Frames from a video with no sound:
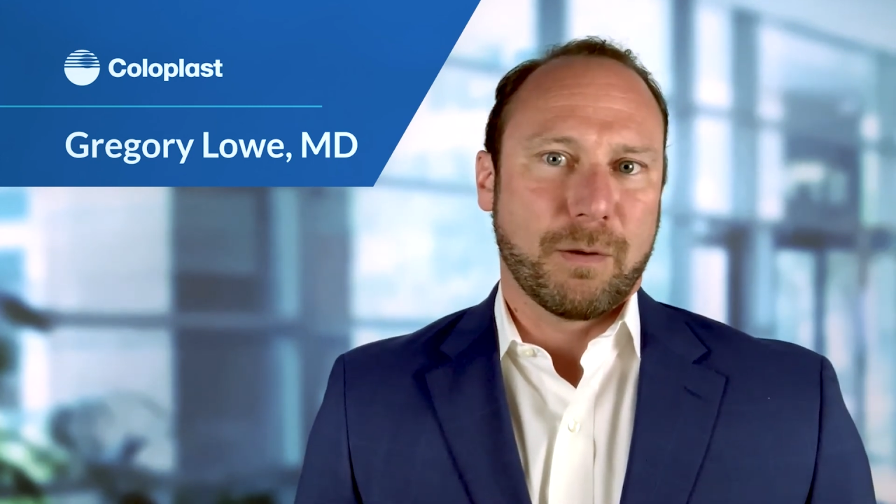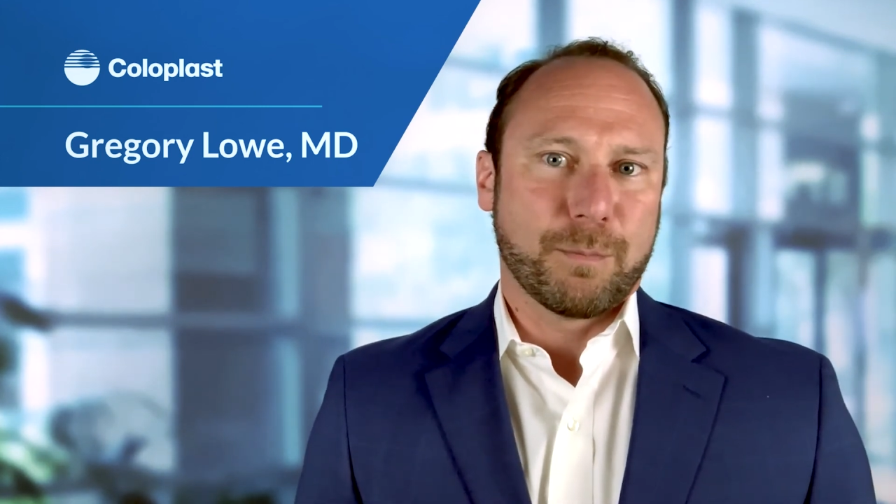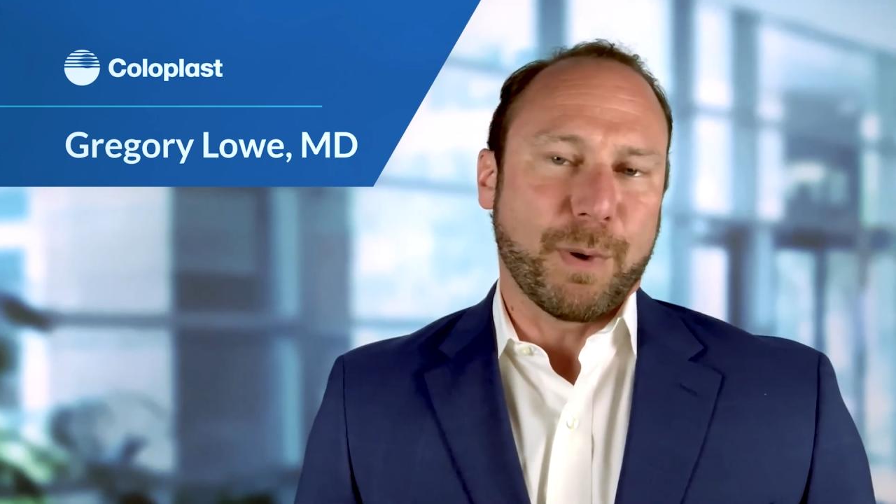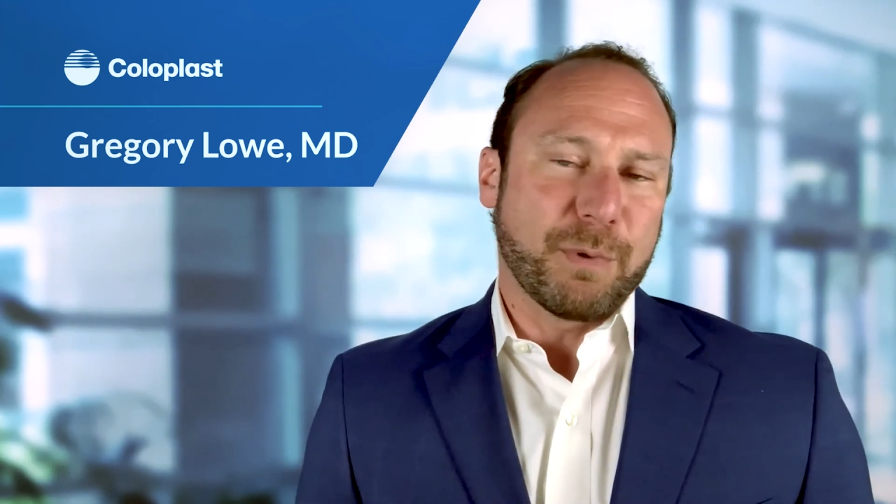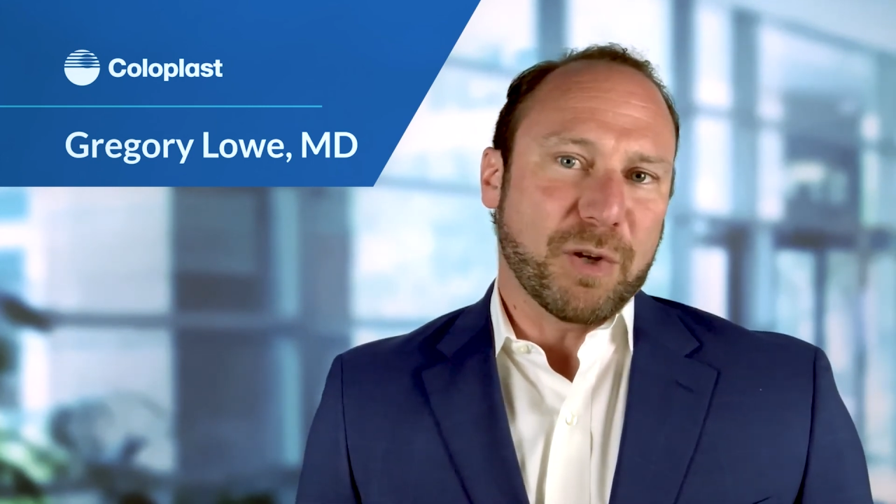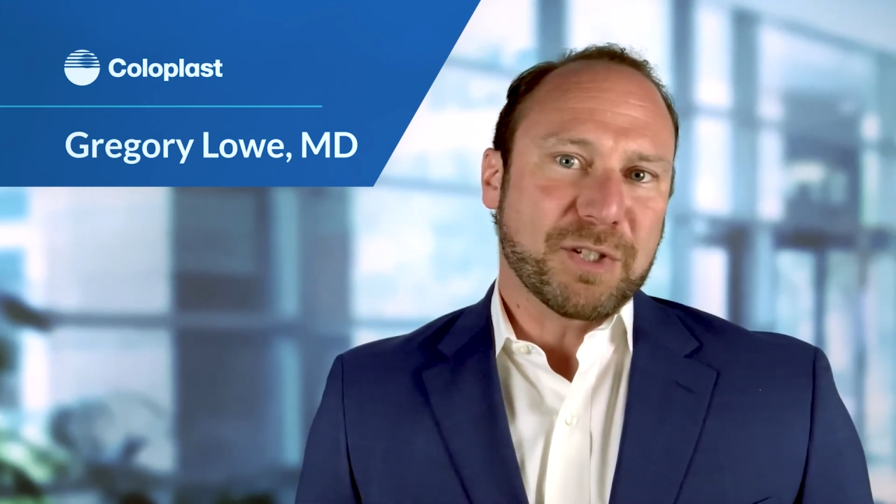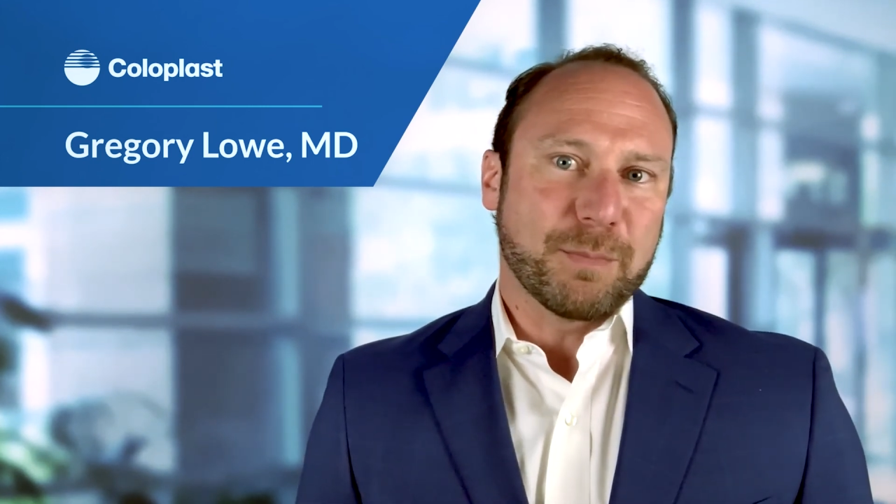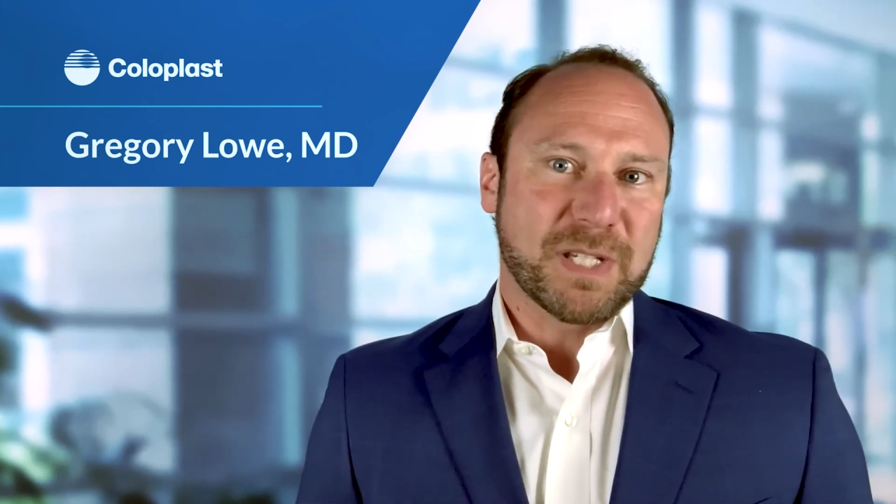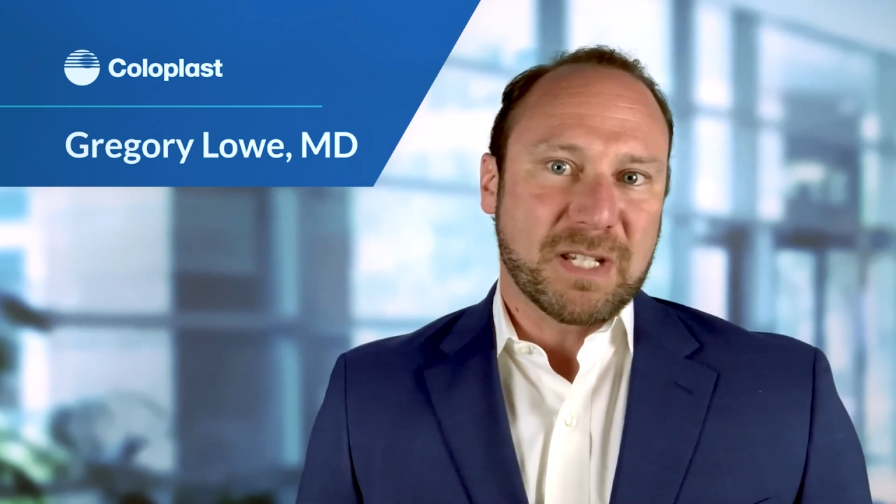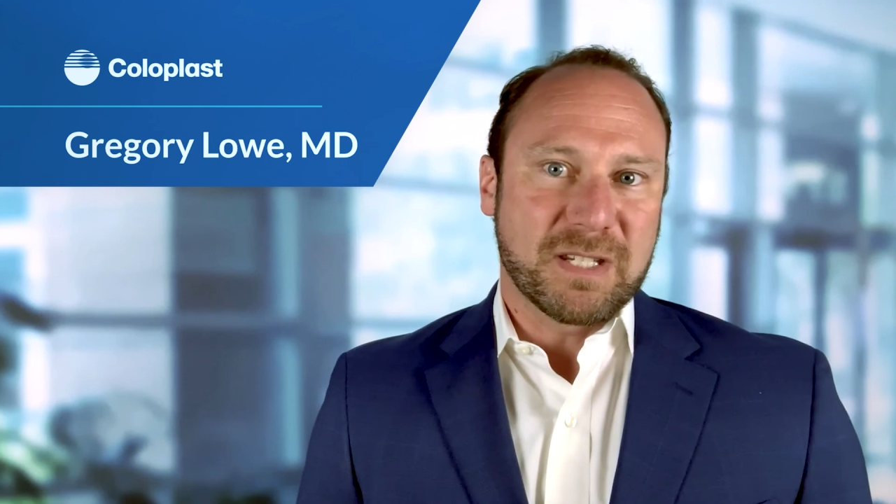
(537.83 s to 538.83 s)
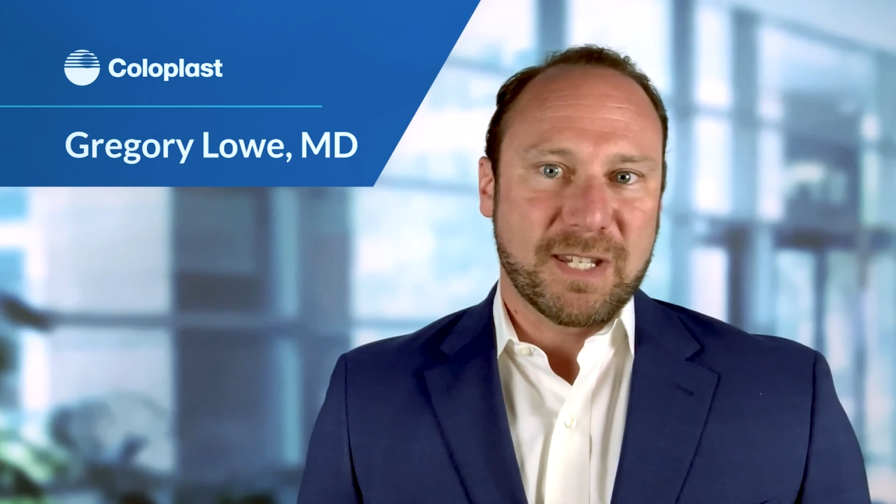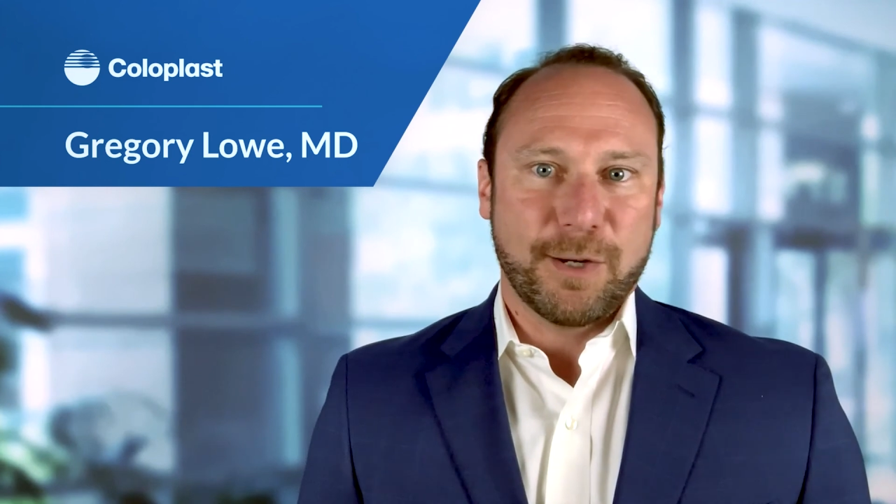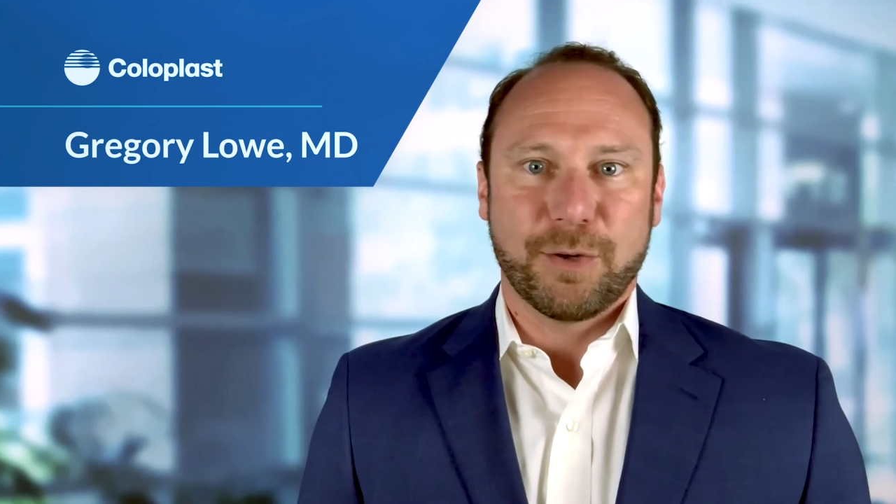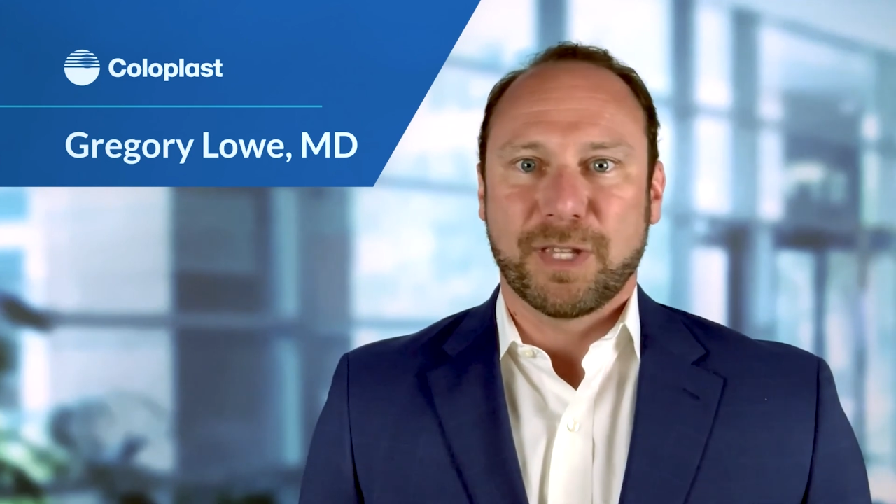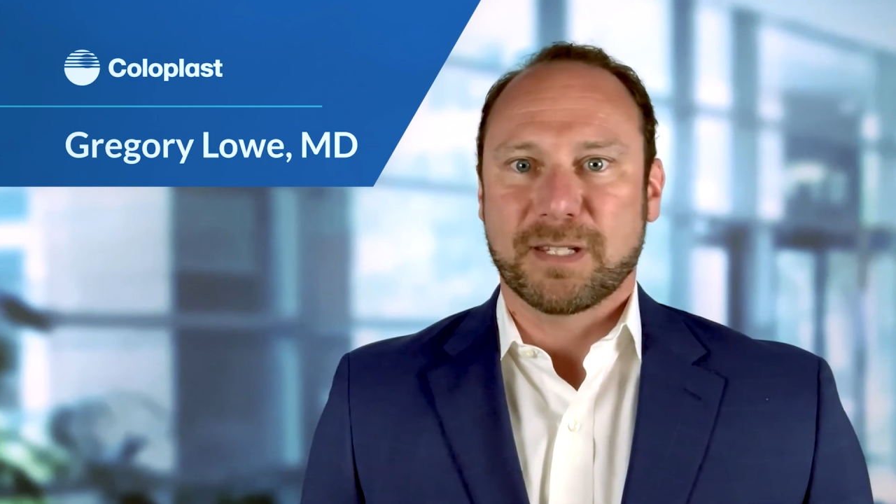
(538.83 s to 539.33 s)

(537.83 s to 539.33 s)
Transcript: But we also must consider the